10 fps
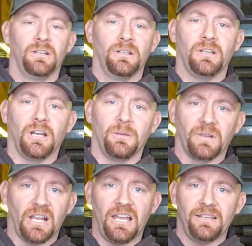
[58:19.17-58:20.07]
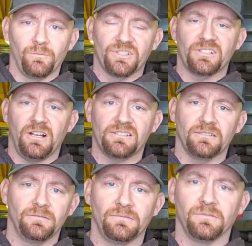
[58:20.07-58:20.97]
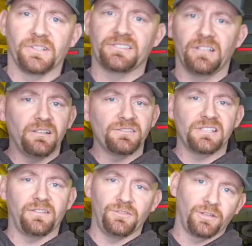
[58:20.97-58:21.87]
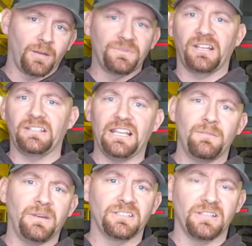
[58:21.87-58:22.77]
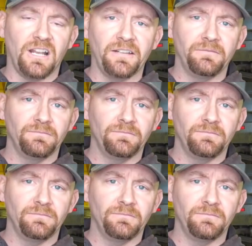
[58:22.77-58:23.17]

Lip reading: A guy in Wisconsin listed it, said if you can come take it down by tonight,